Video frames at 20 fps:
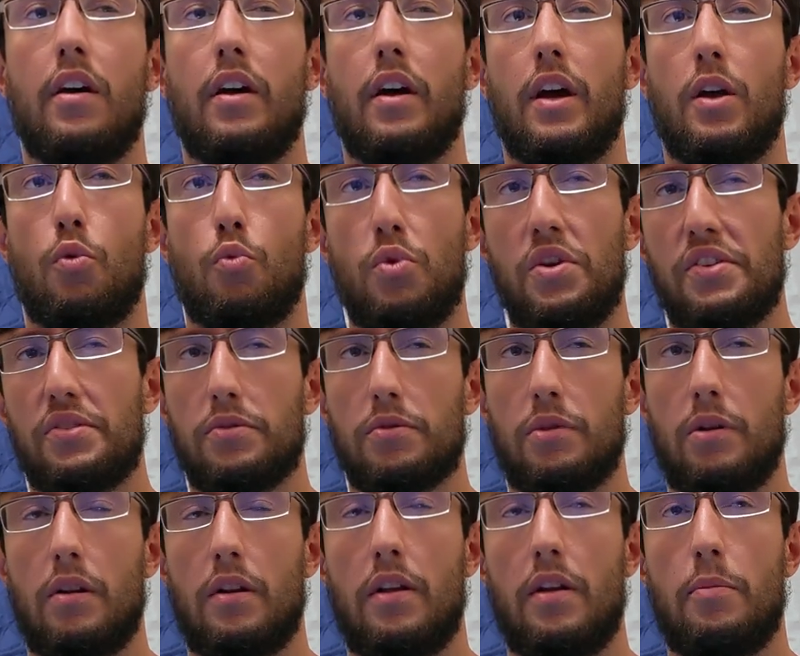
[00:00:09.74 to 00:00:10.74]
And
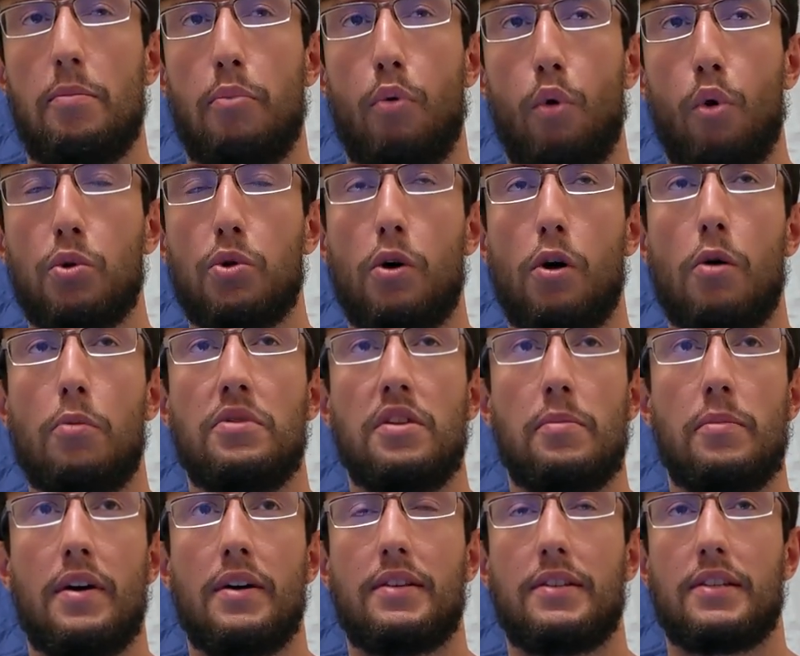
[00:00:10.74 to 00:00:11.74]
recently, Bald Omni
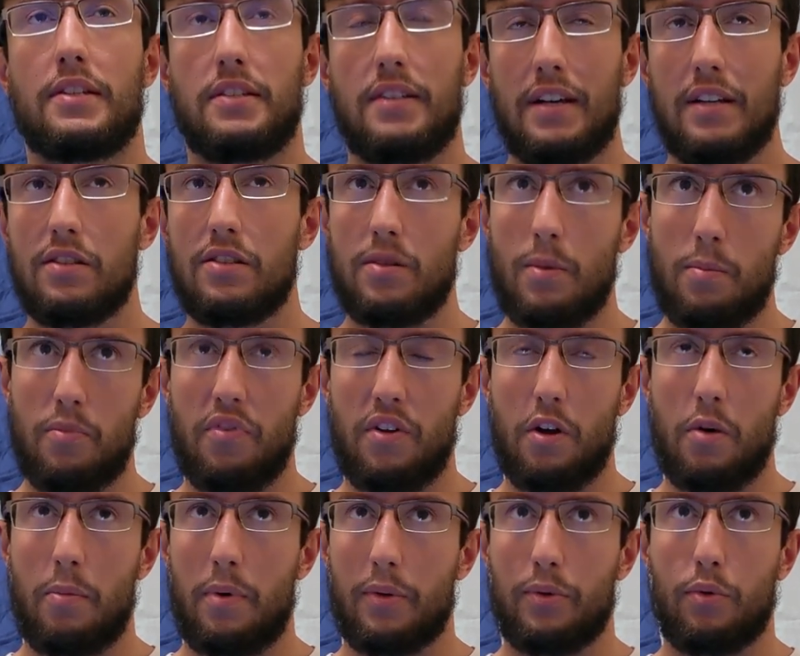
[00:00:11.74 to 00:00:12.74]
Man said something
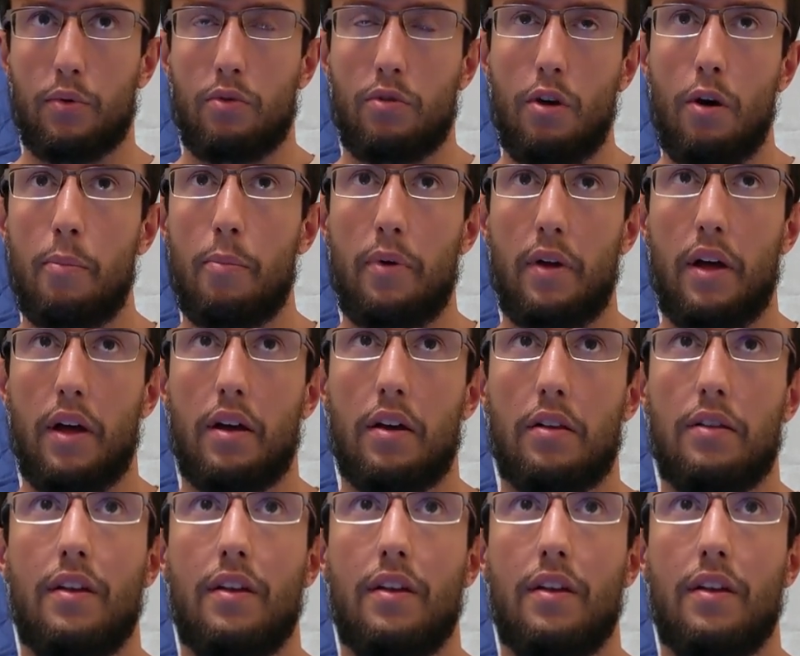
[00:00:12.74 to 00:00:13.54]
about the topic